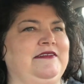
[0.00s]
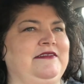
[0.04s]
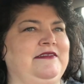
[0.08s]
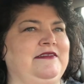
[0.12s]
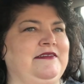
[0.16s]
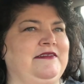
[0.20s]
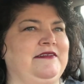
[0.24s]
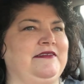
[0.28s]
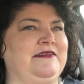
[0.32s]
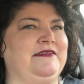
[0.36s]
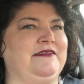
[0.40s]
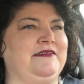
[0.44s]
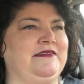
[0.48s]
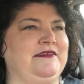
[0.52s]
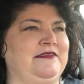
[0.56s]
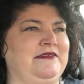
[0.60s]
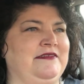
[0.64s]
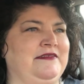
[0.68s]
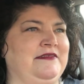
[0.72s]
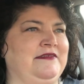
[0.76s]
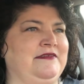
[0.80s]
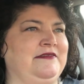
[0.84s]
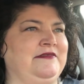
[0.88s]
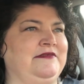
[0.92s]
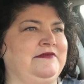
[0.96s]

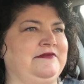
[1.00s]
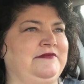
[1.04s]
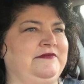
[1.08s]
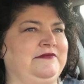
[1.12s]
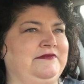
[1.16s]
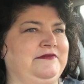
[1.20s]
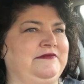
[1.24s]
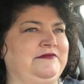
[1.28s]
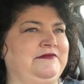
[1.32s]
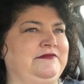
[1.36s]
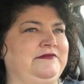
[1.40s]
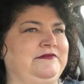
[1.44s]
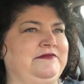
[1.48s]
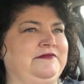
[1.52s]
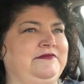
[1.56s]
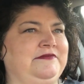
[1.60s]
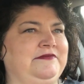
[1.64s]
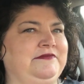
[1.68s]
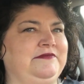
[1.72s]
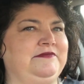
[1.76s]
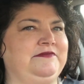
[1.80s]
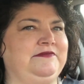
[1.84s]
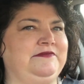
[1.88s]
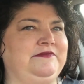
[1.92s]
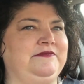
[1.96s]

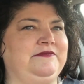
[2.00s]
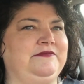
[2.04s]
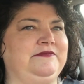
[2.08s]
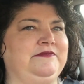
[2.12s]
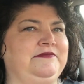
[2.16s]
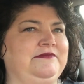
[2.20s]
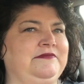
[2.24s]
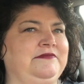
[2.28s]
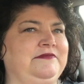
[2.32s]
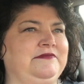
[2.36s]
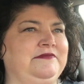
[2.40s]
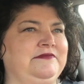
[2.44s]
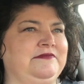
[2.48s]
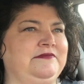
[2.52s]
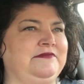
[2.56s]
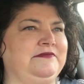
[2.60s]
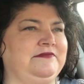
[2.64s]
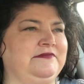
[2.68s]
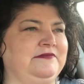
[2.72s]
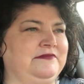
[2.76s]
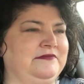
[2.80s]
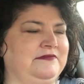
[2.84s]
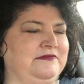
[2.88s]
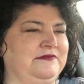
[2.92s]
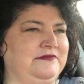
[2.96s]

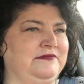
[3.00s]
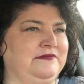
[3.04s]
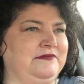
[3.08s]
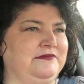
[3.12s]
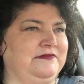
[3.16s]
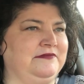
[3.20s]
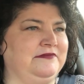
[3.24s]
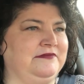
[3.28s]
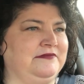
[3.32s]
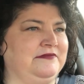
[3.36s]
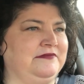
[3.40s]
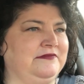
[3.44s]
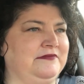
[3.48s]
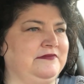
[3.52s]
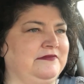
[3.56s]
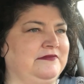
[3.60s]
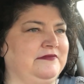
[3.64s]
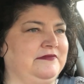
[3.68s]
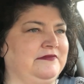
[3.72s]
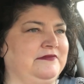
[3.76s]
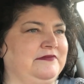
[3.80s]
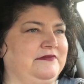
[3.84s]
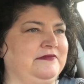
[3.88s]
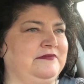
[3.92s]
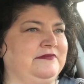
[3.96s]

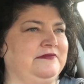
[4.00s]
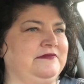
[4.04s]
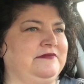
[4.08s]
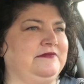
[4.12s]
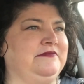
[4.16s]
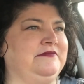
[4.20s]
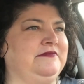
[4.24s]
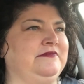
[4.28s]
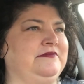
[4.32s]
(no one is talking)